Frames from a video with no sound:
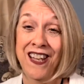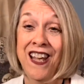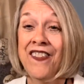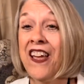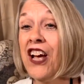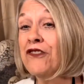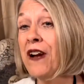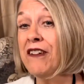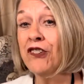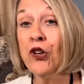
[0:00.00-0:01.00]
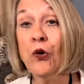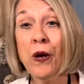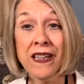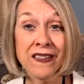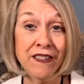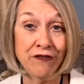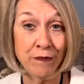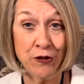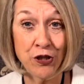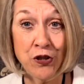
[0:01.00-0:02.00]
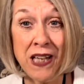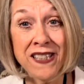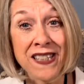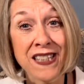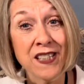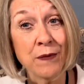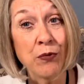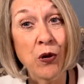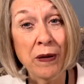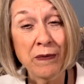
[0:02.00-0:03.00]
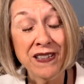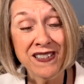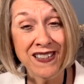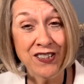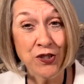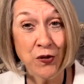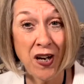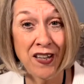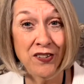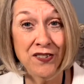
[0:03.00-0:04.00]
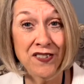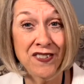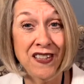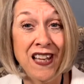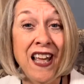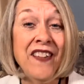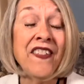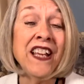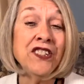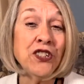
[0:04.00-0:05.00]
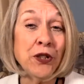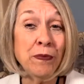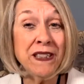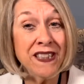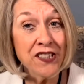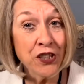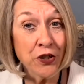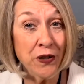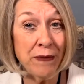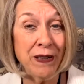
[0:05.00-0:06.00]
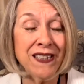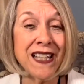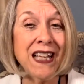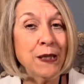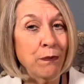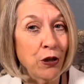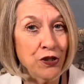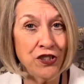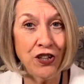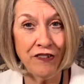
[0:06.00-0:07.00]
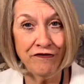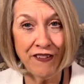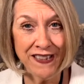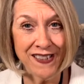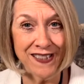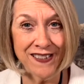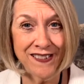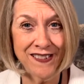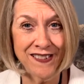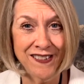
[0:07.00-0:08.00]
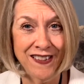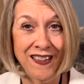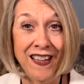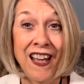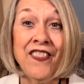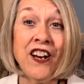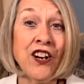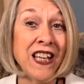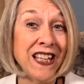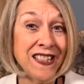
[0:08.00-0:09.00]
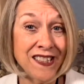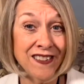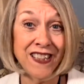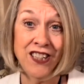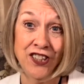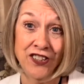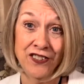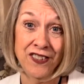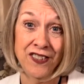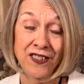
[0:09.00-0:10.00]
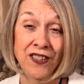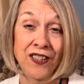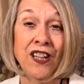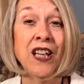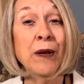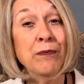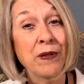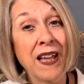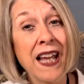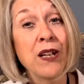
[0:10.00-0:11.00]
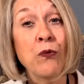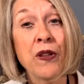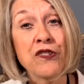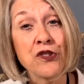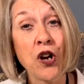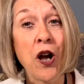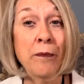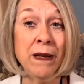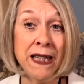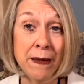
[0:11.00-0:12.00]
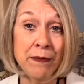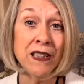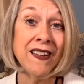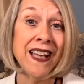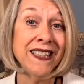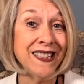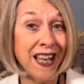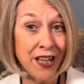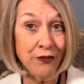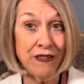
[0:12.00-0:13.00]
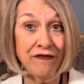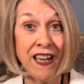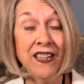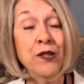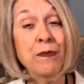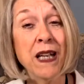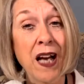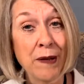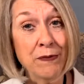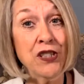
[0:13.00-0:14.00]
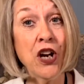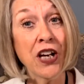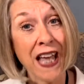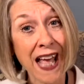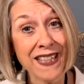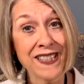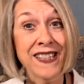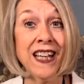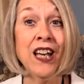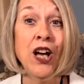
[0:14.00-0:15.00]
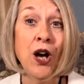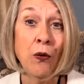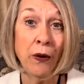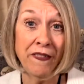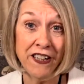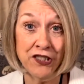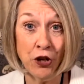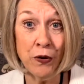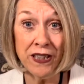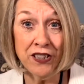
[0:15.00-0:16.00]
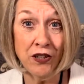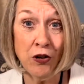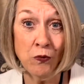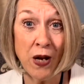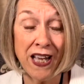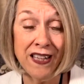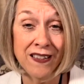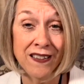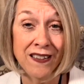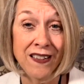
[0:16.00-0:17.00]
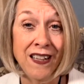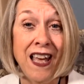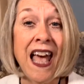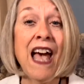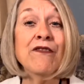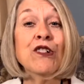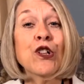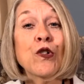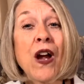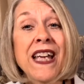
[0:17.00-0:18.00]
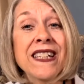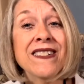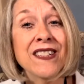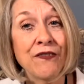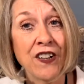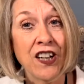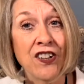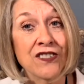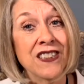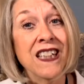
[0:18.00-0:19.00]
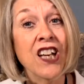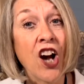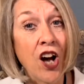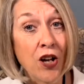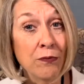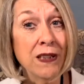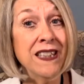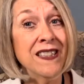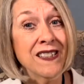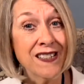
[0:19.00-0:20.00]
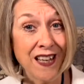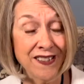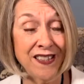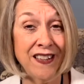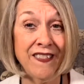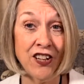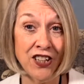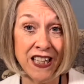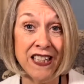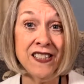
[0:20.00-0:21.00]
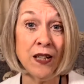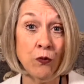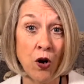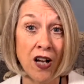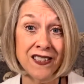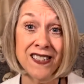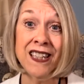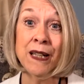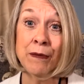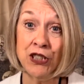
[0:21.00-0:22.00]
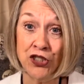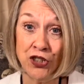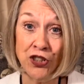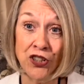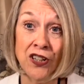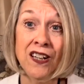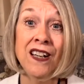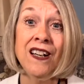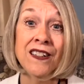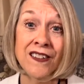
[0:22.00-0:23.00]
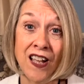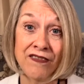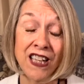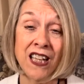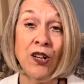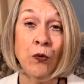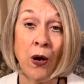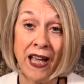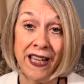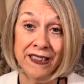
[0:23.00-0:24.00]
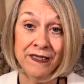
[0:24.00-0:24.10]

They unravel quickly from stress, disappointments, and trials. They interpret disagreements as personal offenses. They're easily hurt, complain, withdraw, manipulate, take revenge, become sarcastic when they don't get their own way, have great difficulty calmly discussing their needs and wants in a mature, loving way.